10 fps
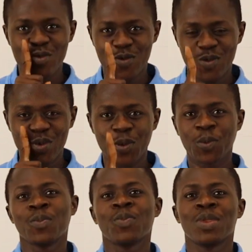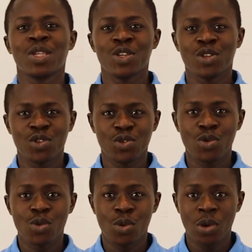That's exactly what we
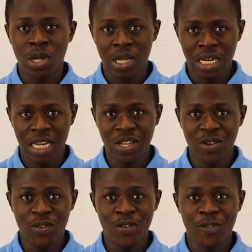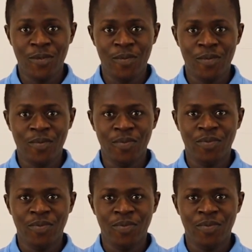do. So,